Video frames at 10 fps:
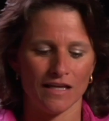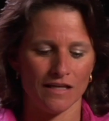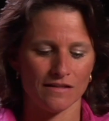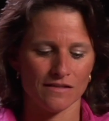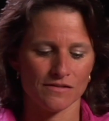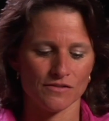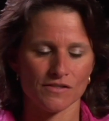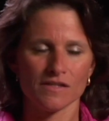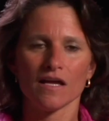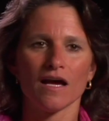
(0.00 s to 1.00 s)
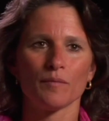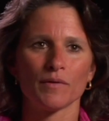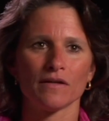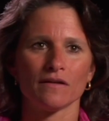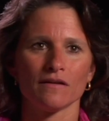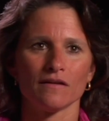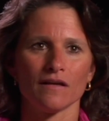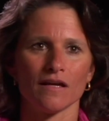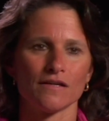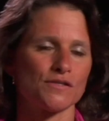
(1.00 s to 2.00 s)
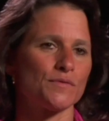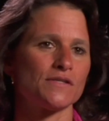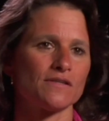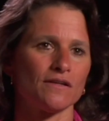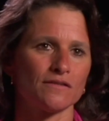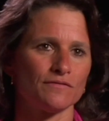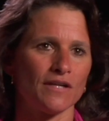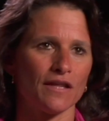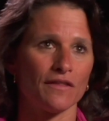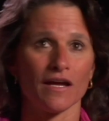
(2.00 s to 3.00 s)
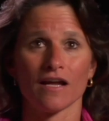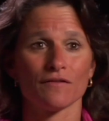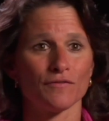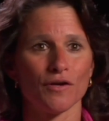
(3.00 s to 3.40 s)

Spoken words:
It doesn't just happen as the result of nothing out of